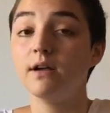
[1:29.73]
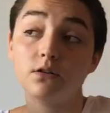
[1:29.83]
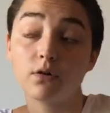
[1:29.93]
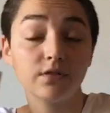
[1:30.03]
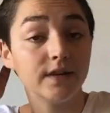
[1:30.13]
The
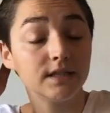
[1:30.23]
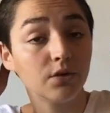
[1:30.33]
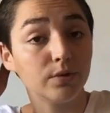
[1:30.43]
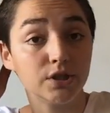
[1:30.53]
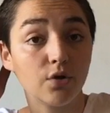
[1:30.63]
north-facing
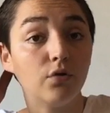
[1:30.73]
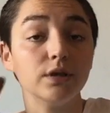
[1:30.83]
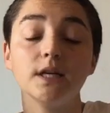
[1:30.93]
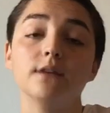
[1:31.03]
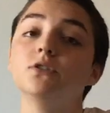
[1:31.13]
window
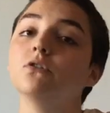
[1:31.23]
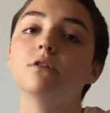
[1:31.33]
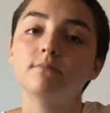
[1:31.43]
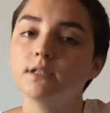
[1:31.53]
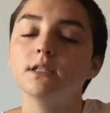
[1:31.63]
only gives you
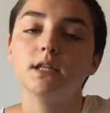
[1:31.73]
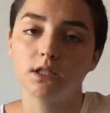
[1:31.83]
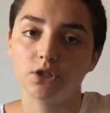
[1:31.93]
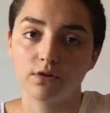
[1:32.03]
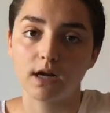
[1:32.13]
completely
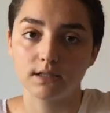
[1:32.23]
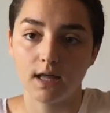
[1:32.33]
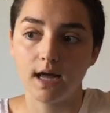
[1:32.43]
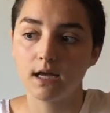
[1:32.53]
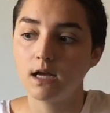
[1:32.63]
indirect
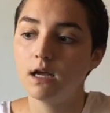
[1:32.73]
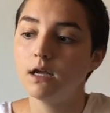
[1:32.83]
light.